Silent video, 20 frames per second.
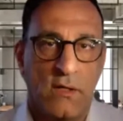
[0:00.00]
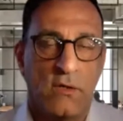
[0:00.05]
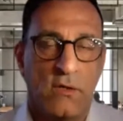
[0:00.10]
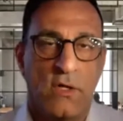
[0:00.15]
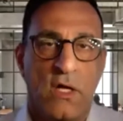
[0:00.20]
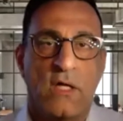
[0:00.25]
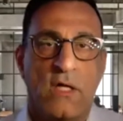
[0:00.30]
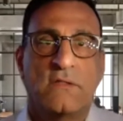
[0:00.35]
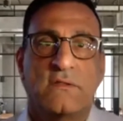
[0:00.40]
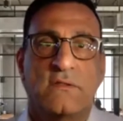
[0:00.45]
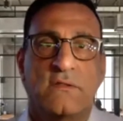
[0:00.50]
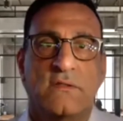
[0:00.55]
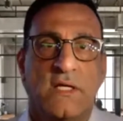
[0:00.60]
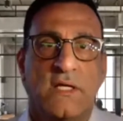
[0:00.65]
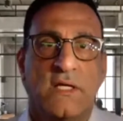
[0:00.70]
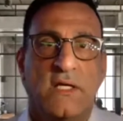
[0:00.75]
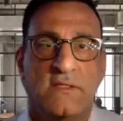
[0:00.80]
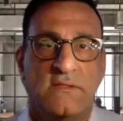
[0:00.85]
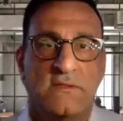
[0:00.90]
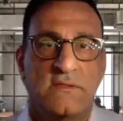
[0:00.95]
or not
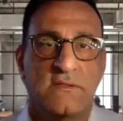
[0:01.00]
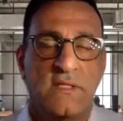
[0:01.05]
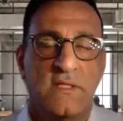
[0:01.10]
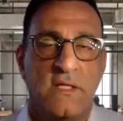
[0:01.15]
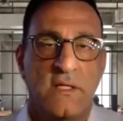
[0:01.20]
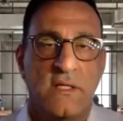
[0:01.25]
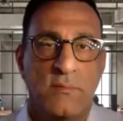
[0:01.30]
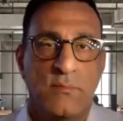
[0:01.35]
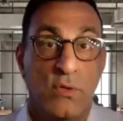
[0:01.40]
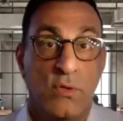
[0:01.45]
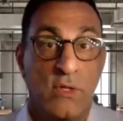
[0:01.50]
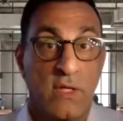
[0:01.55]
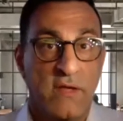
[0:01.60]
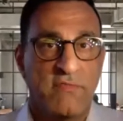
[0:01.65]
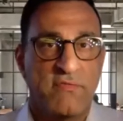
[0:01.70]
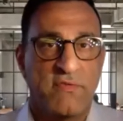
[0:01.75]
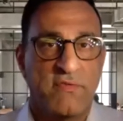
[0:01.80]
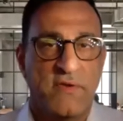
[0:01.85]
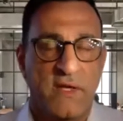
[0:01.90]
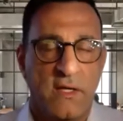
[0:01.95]
as
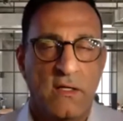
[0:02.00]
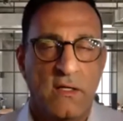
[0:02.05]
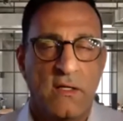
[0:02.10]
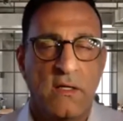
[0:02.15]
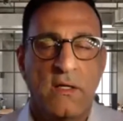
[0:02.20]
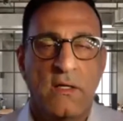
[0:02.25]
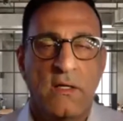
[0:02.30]
prolific,